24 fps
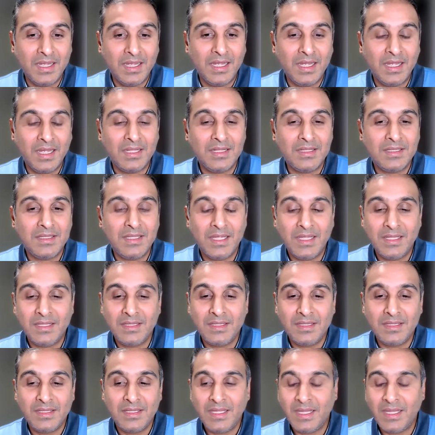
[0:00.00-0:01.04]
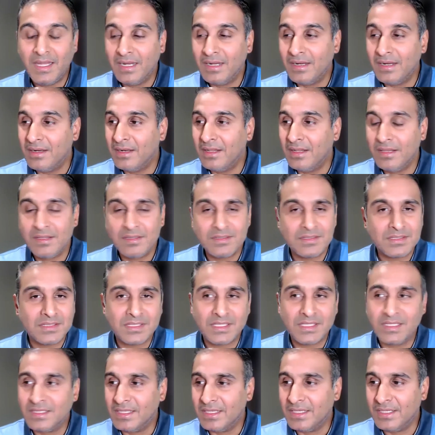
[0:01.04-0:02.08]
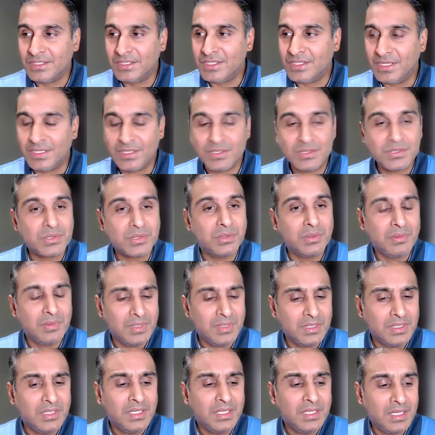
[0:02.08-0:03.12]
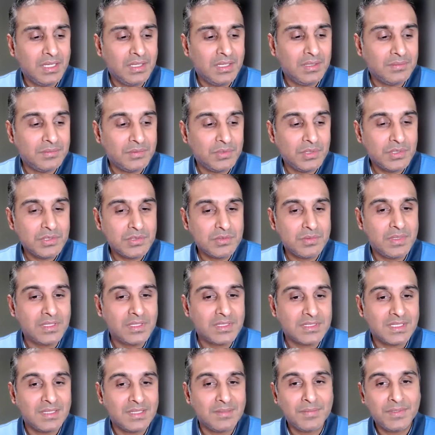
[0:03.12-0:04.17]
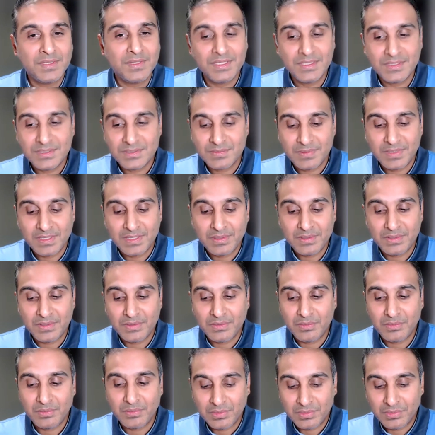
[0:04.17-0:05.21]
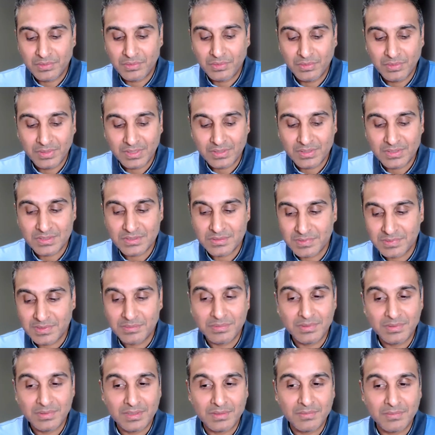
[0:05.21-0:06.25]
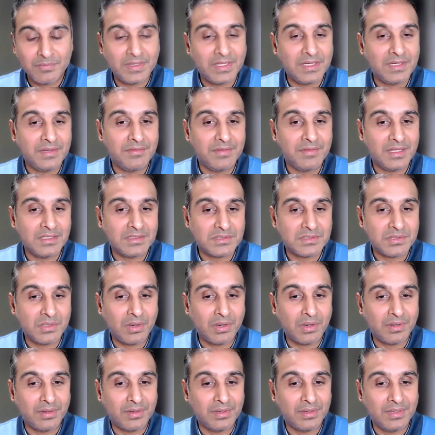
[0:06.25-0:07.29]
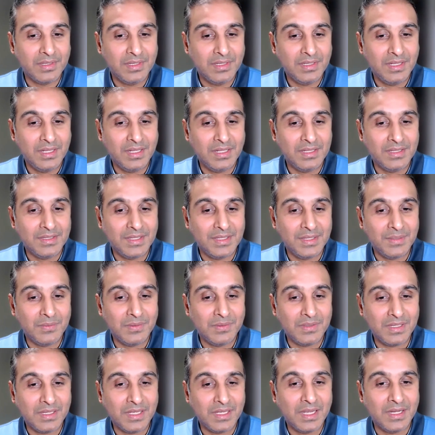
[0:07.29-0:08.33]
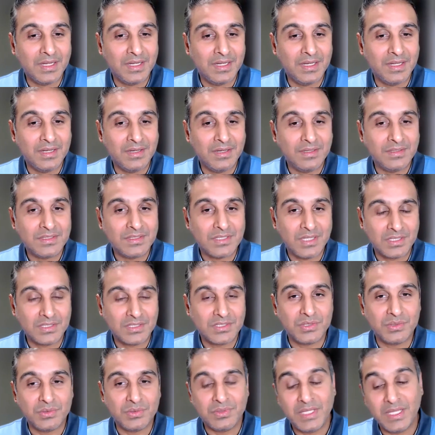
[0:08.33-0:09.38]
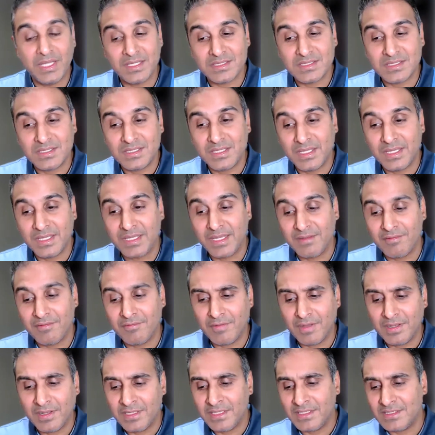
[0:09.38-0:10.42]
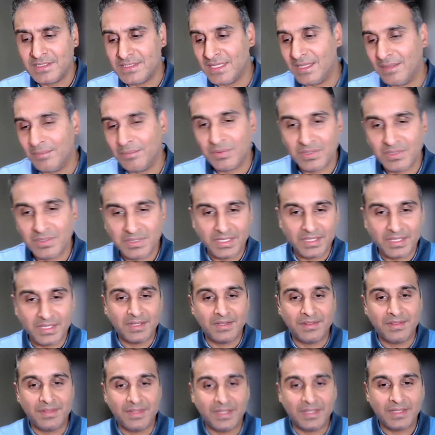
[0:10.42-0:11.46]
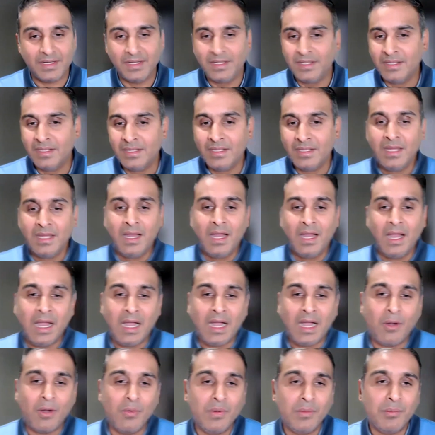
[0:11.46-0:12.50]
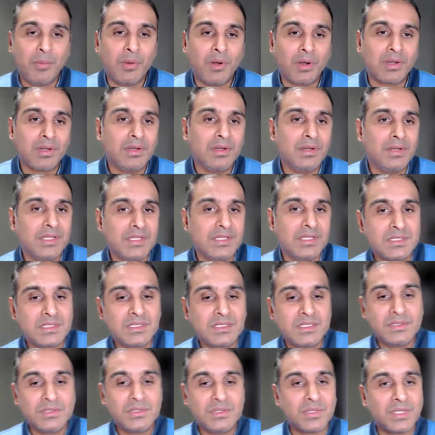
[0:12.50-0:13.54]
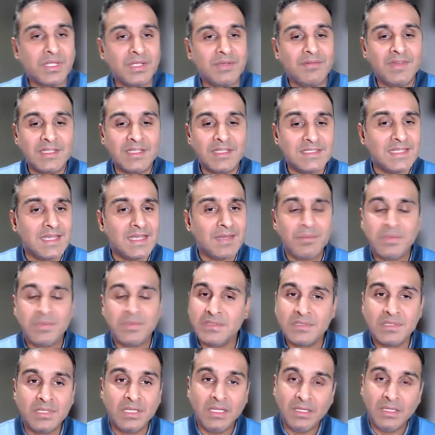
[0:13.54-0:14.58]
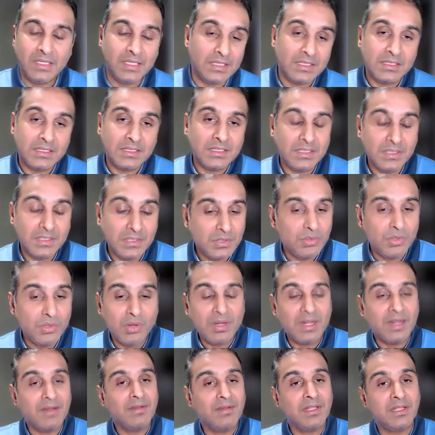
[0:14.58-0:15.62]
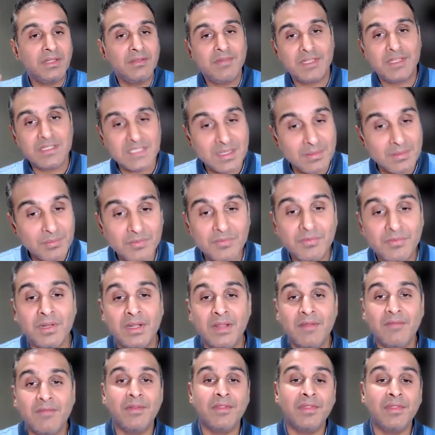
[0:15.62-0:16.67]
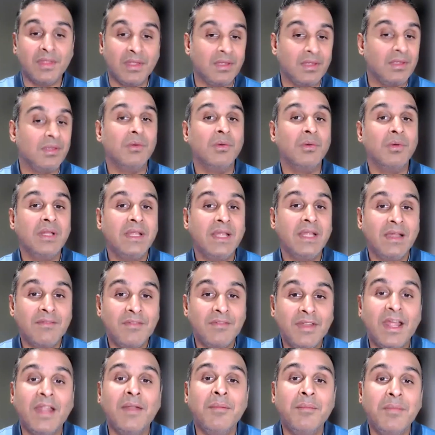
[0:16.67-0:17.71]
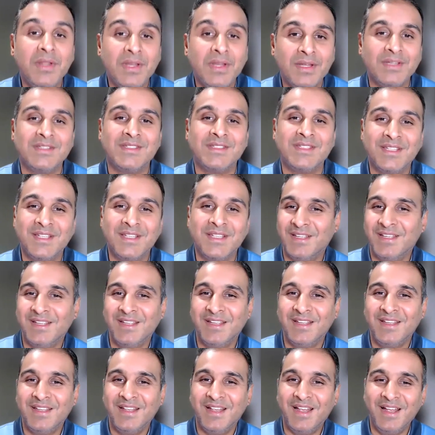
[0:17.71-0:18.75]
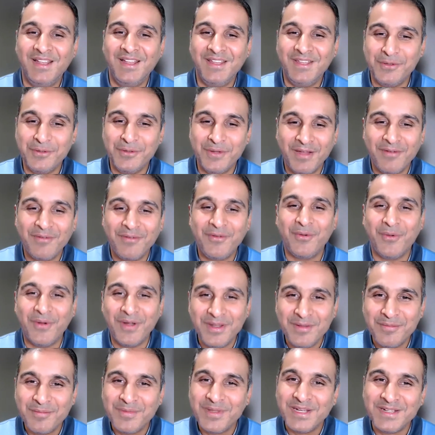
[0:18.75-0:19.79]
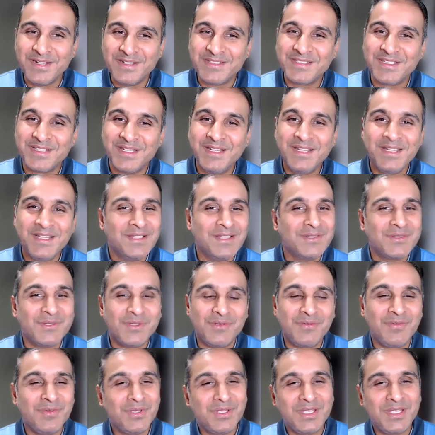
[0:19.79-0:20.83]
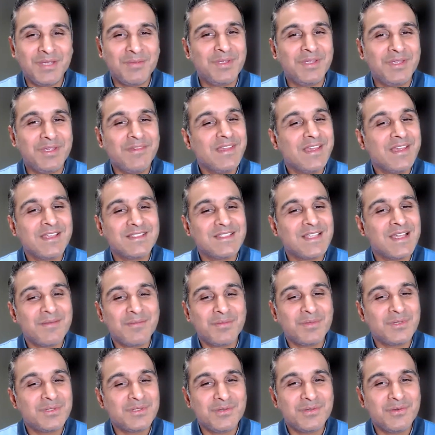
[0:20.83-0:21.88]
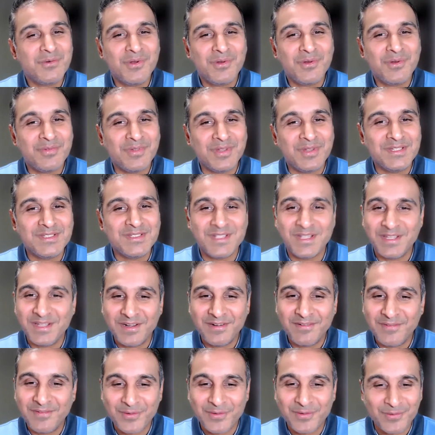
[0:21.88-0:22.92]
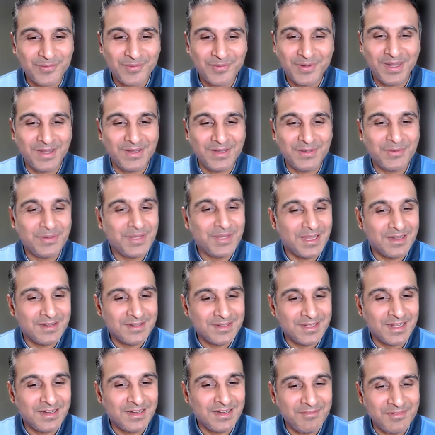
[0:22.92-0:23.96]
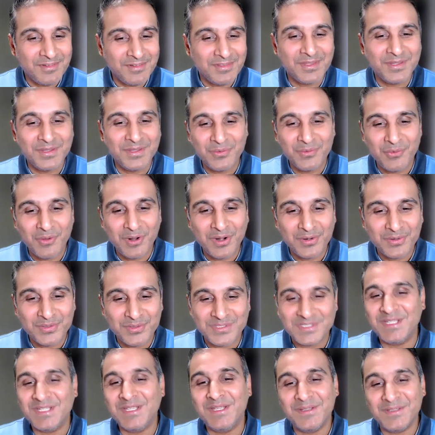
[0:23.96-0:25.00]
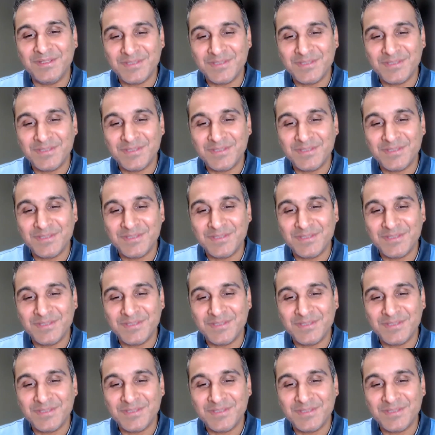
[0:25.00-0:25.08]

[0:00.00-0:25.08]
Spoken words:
And then they had another skill they shared. So those were some things where you know these people are very well sorted and they will guide and talk to you. Yes, they gave one example here and there. How important is to give examples? You don't have to give example for everything. You only have 10 minutes. You have 20 minutes. So if you keep giving examples, you won't finish the interview and you can't tell everything you want to say.